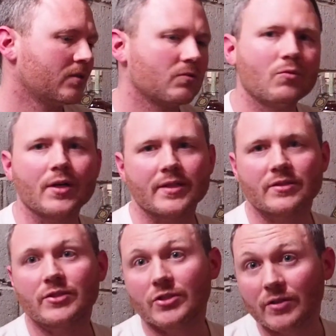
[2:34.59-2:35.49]
what it's
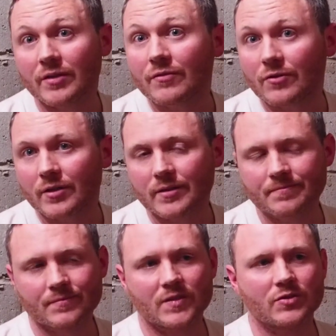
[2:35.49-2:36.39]
shooting for,
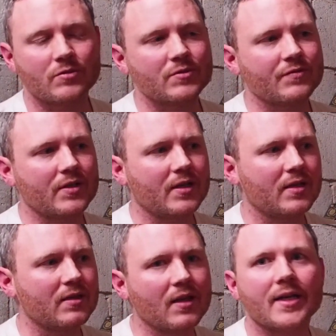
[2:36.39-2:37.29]
in terms of a
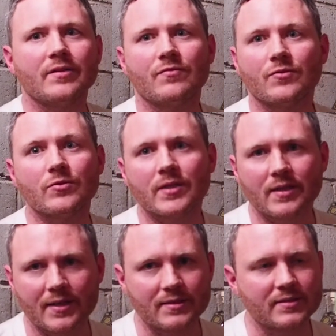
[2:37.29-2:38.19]
light, fruity,
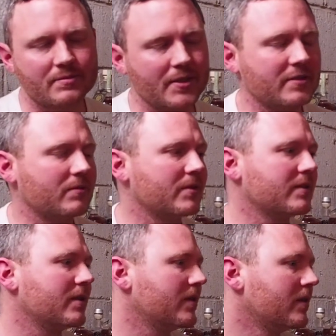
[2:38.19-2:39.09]
lightly spicy
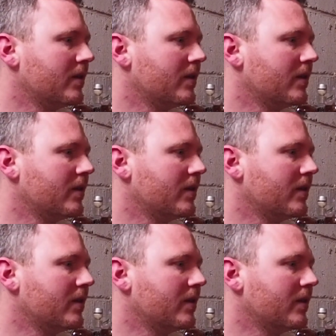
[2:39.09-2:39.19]
whiskey.